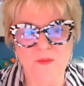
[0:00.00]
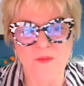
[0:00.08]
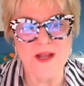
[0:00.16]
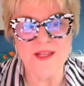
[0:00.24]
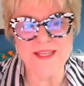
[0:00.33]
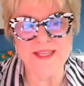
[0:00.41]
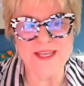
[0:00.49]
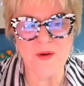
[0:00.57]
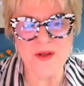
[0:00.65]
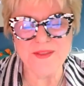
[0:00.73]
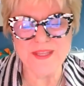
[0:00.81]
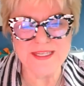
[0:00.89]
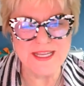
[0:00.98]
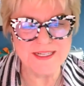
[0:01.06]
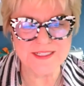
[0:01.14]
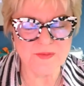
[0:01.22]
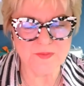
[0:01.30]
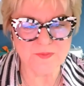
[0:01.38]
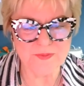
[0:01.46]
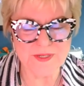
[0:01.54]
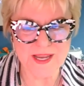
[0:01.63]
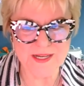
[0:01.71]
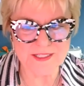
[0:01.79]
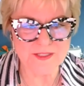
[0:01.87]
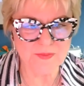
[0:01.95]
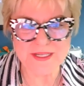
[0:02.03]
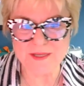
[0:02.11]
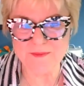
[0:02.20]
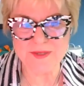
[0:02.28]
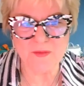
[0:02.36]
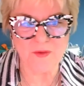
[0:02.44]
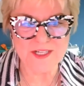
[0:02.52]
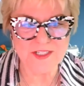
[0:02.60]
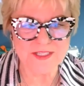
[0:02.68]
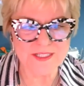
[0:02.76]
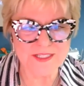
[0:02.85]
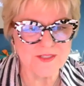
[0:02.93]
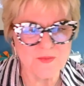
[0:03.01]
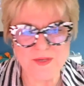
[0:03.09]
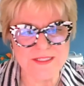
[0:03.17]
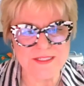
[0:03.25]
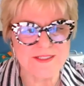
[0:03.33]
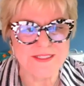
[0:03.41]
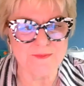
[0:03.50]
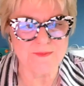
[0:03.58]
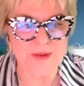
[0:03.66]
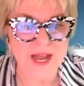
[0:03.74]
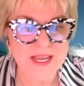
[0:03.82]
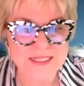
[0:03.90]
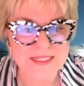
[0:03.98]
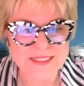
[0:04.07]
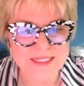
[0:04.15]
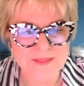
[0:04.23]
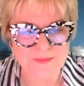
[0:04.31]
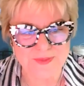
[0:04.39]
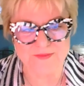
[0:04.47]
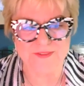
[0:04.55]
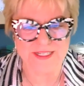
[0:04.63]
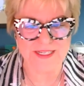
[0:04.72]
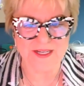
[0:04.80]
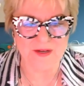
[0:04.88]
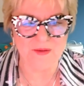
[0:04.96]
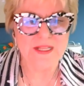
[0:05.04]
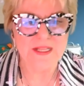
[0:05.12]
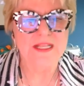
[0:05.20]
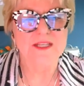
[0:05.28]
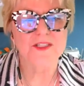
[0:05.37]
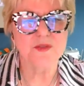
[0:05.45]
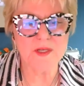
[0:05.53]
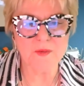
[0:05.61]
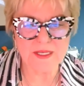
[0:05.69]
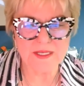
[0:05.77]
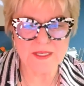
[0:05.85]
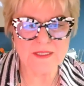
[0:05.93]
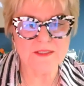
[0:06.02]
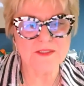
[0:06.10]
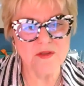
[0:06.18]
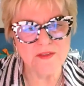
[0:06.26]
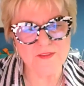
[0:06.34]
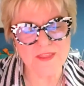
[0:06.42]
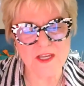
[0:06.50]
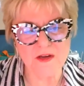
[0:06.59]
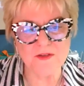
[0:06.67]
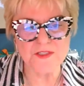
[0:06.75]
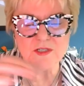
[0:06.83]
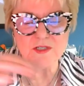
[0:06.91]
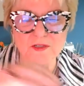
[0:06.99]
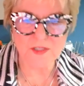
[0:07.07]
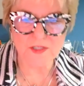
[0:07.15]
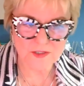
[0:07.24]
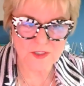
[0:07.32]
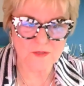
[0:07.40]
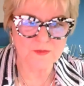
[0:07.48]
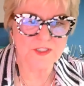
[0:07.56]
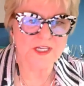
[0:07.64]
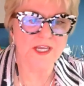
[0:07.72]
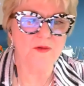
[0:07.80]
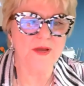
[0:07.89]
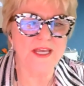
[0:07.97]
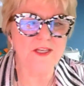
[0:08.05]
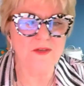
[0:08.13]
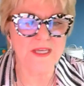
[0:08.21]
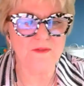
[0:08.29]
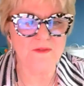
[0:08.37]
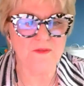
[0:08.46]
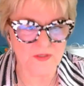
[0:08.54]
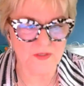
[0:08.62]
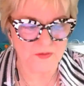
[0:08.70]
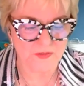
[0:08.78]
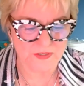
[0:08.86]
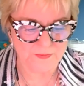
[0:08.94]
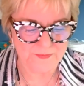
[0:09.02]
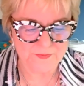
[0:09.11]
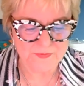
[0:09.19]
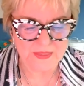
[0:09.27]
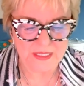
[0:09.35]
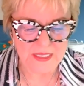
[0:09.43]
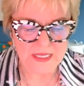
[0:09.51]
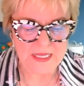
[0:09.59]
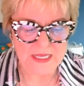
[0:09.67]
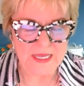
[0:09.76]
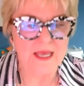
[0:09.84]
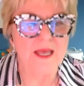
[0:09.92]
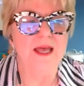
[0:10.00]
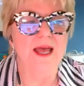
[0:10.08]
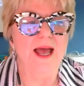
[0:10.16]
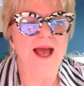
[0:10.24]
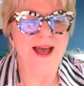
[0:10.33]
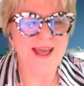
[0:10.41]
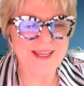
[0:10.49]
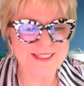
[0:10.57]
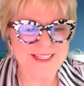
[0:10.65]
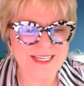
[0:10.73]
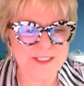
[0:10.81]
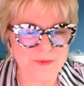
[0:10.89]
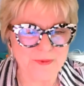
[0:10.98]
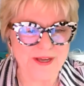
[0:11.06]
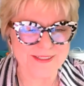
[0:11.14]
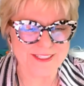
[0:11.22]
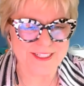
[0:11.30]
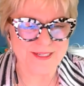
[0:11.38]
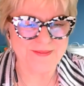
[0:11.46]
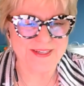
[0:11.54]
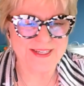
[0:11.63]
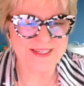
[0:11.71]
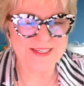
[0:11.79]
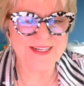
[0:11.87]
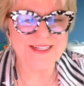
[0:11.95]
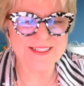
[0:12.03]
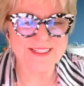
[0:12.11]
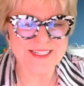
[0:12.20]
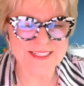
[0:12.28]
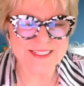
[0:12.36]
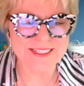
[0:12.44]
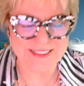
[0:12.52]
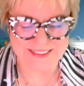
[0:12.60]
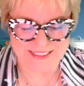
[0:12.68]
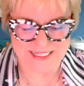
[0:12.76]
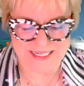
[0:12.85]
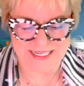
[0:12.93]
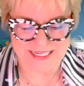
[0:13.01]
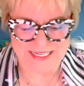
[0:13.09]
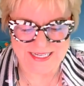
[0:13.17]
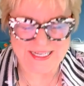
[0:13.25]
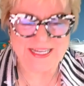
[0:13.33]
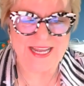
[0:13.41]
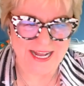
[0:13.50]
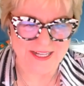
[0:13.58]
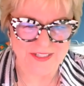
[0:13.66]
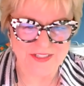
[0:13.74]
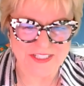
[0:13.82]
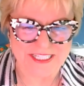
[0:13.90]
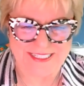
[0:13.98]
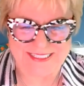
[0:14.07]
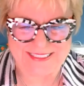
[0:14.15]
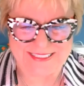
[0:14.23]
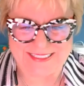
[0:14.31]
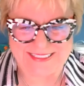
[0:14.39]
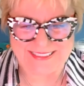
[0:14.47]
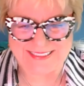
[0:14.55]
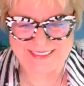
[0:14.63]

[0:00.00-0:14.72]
Why, and, then, and next next week can be watched this week's buying tips video. Mm-hmm. So anyway, so that they go to your YouTube channel and you get views. And guess what, Jimmy? Consistency counts. Mm-hmm.